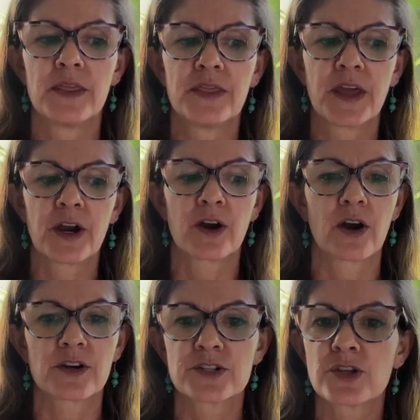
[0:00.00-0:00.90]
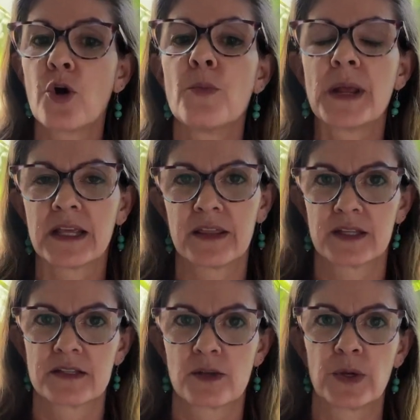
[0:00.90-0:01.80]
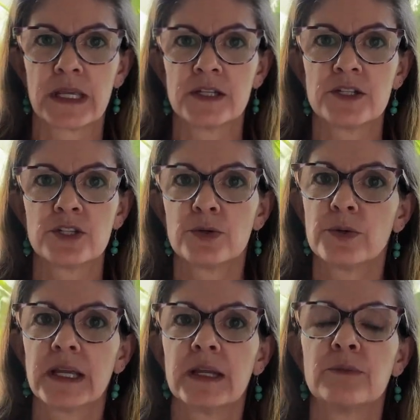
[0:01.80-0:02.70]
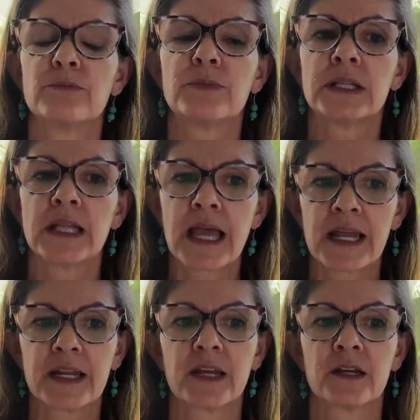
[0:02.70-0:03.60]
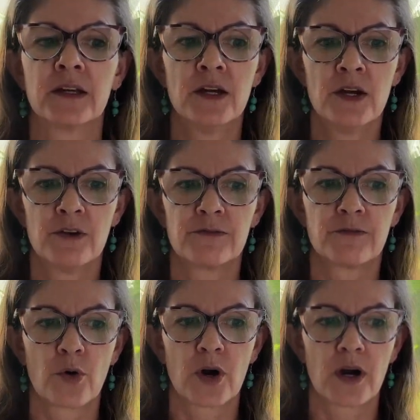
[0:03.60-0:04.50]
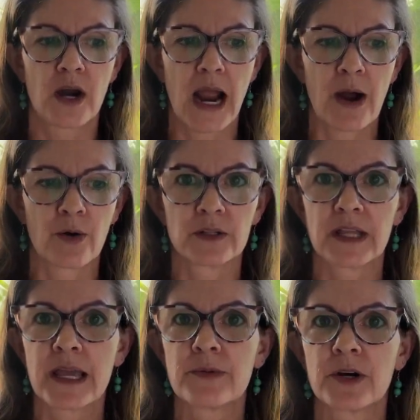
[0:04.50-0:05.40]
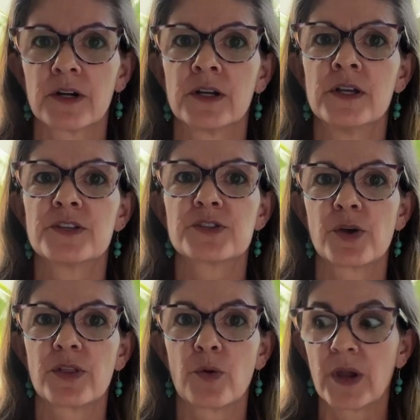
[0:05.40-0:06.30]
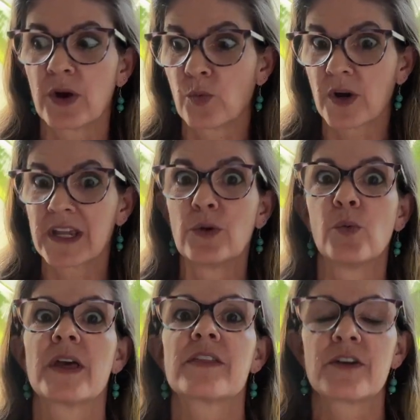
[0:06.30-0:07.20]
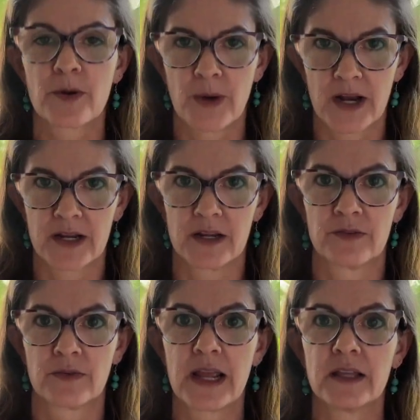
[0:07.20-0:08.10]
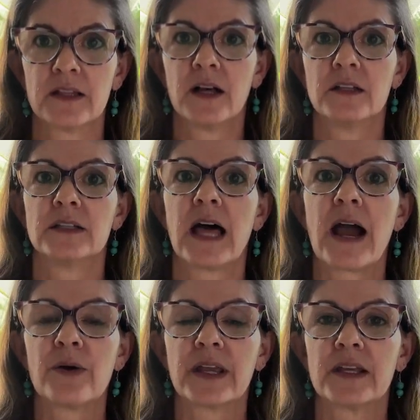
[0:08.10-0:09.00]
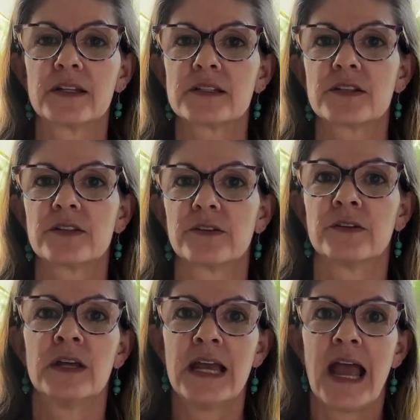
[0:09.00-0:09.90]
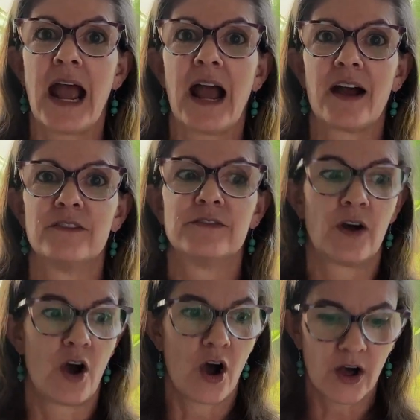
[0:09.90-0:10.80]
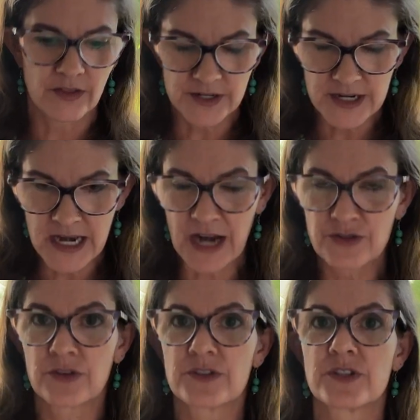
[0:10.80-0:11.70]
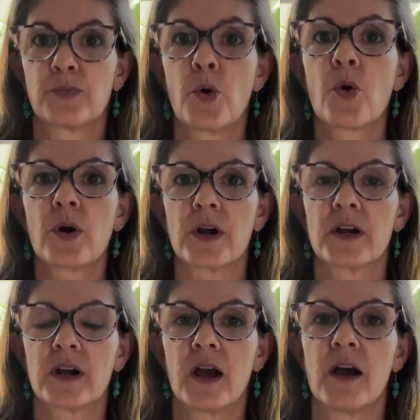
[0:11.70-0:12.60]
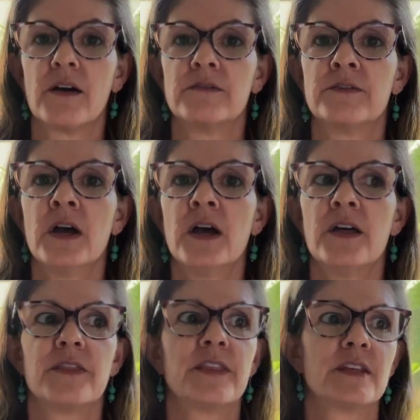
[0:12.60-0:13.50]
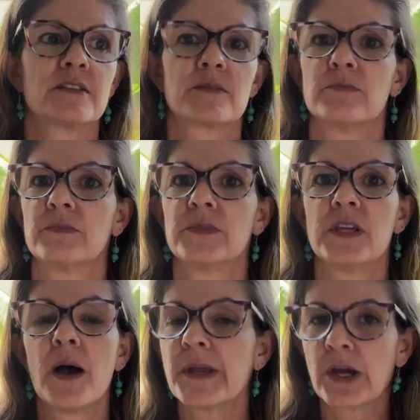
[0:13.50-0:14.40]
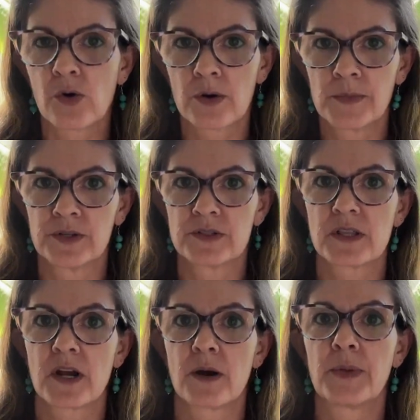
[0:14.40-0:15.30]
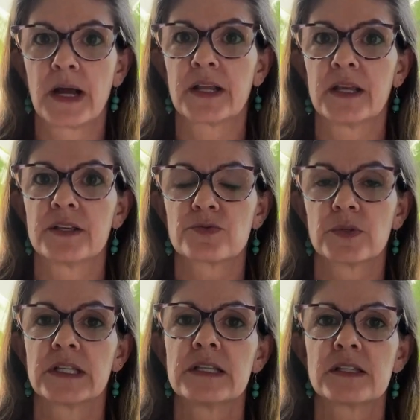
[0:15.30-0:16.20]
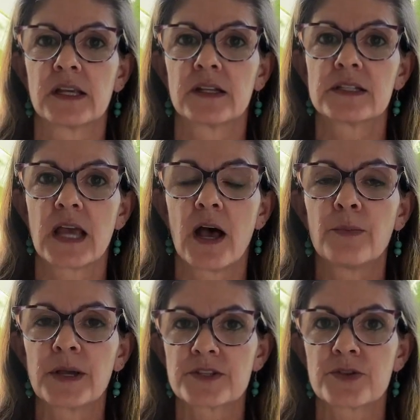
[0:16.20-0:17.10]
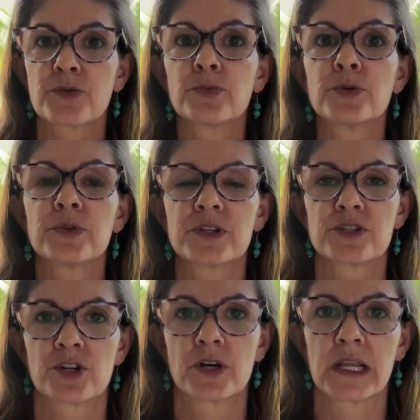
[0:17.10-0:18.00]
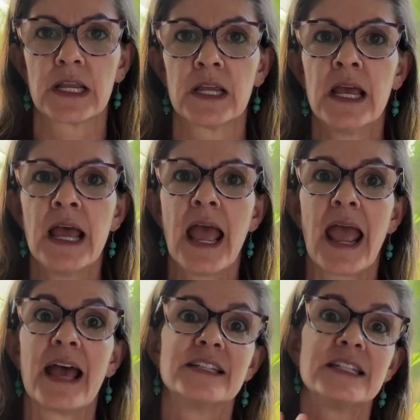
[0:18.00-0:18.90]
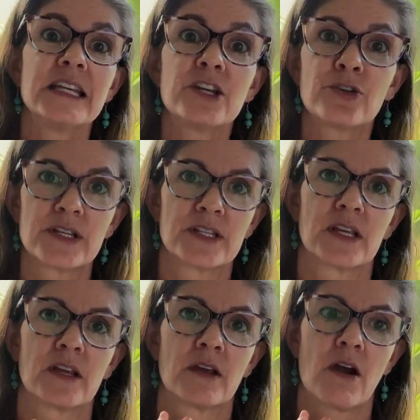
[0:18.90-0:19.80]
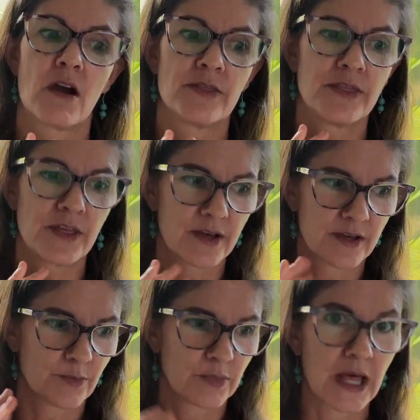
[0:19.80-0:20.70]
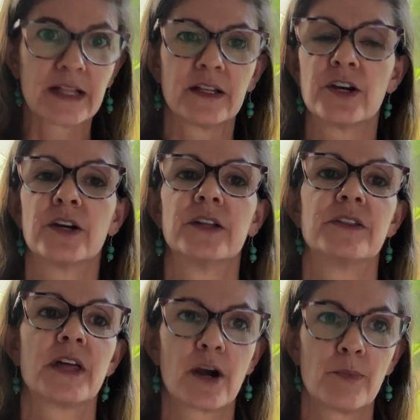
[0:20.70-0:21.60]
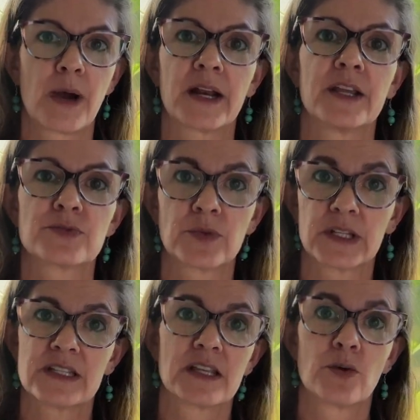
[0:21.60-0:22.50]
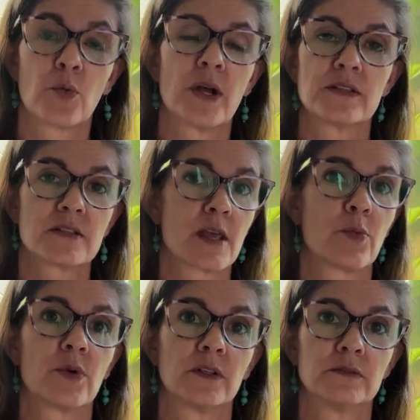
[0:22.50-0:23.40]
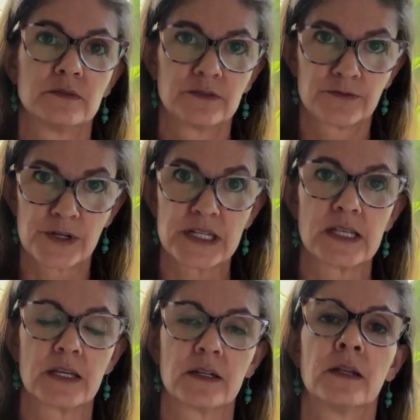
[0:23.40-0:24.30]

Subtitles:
There are so many things that we can do in planning for our labor so that we are working with our body, right? Allowing it to have all the natural support of these yummy hormones that our body is releasing to help us through this journey, and decreasing the likelihood that our body is releasing the ones that will freeze it,